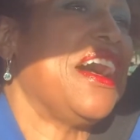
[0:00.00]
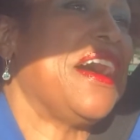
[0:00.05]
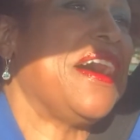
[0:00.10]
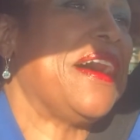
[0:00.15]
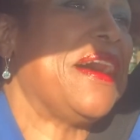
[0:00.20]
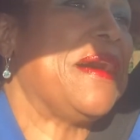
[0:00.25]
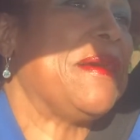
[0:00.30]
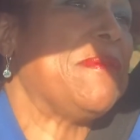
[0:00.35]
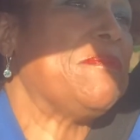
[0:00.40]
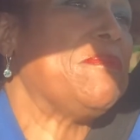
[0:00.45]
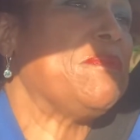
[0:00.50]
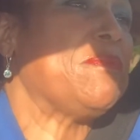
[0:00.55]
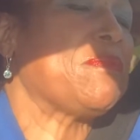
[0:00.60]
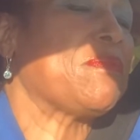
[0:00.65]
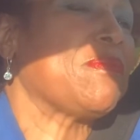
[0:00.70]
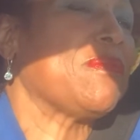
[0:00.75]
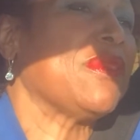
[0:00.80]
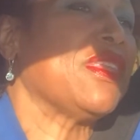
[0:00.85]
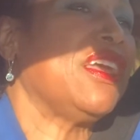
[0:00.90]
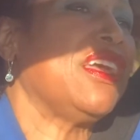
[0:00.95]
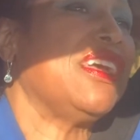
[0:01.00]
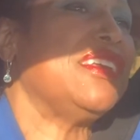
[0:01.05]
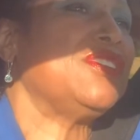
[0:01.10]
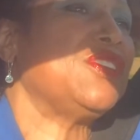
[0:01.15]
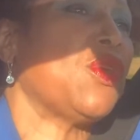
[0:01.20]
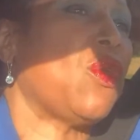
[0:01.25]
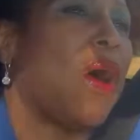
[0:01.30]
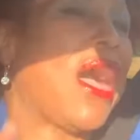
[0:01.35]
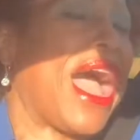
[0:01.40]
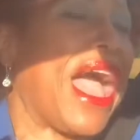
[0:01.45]
And
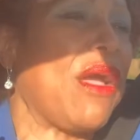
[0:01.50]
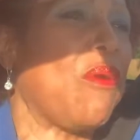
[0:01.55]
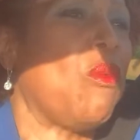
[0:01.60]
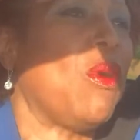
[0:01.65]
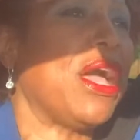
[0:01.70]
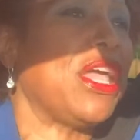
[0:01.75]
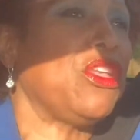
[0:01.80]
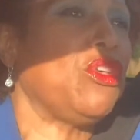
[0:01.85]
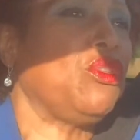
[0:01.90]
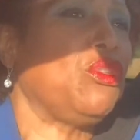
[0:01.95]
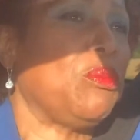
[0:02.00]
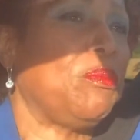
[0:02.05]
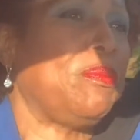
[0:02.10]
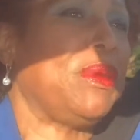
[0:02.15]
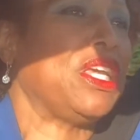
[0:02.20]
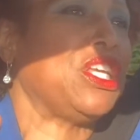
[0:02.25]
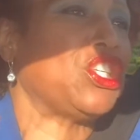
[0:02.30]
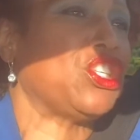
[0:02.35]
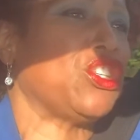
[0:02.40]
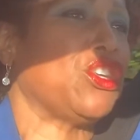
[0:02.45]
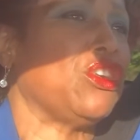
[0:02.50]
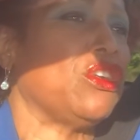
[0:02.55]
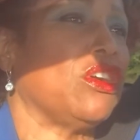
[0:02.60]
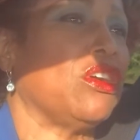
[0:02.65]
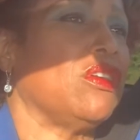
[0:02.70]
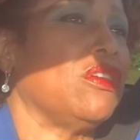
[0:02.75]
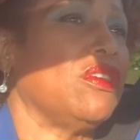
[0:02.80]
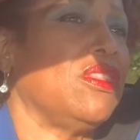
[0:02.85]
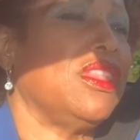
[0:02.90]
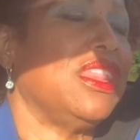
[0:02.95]
so I want you to
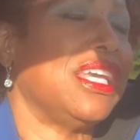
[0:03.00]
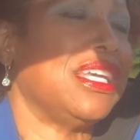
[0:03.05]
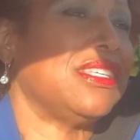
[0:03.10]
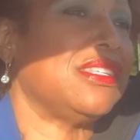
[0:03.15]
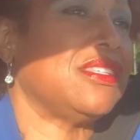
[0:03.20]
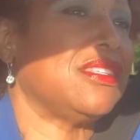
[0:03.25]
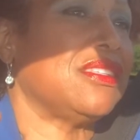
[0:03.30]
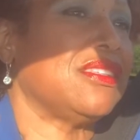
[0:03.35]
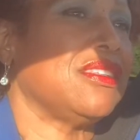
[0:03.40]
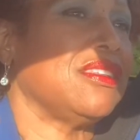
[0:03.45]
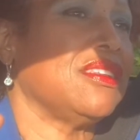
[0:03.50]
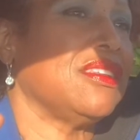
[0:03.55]
picture this